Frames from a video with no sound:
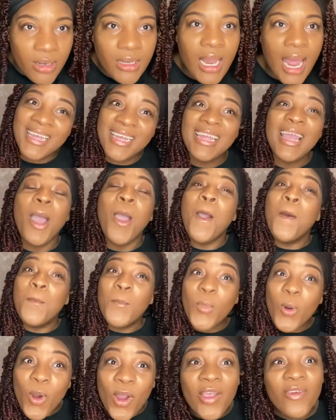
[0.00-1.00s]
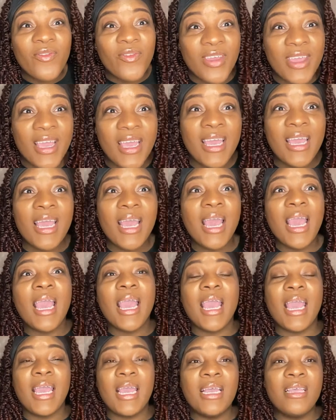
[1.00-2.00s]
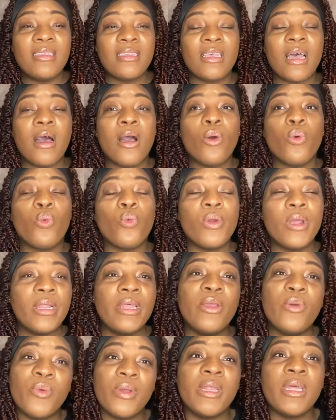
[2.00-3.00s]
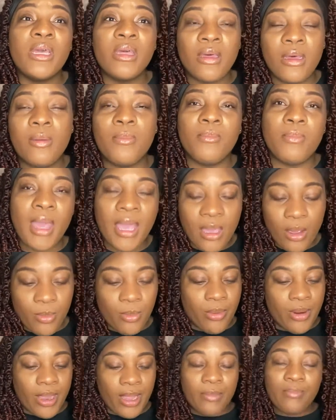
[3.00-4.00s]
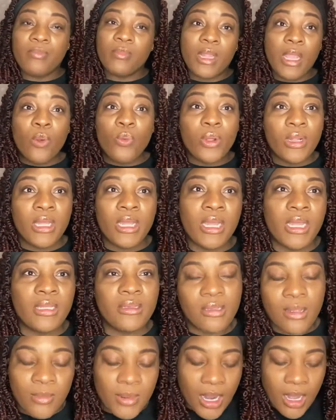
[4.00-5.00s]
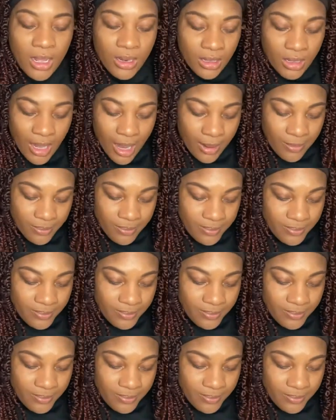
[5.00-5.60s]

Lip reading: Like, Morphe is a really good makeup brand. It really is, I'm not gonna lie.